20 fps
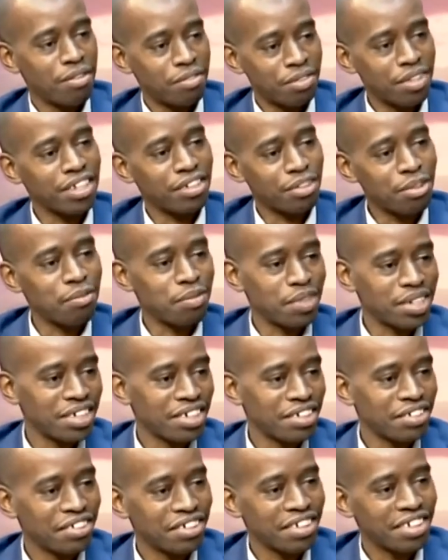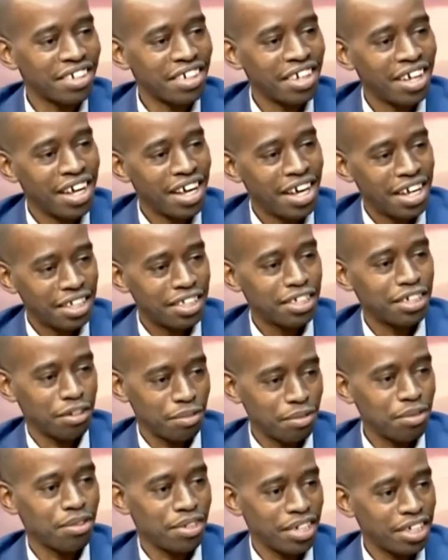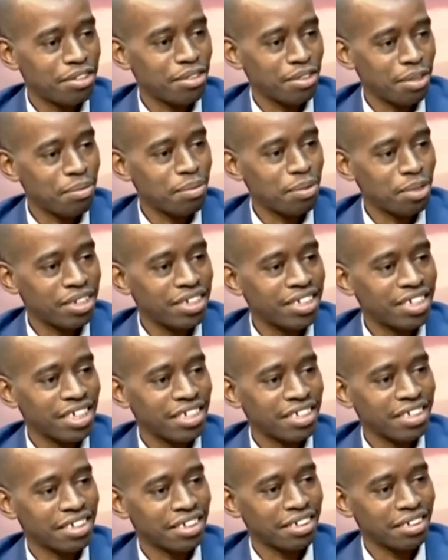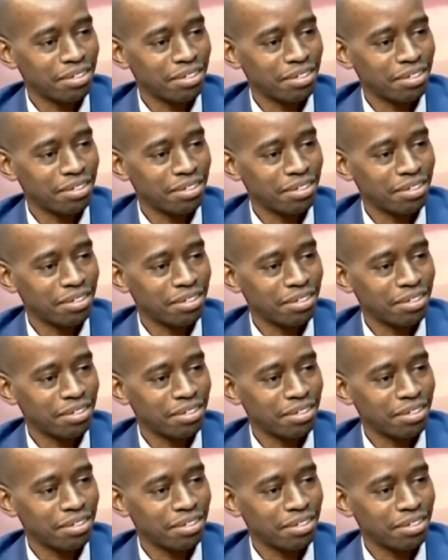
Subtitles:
having this conversation mm-hmm. just a few days to the polls. Yes.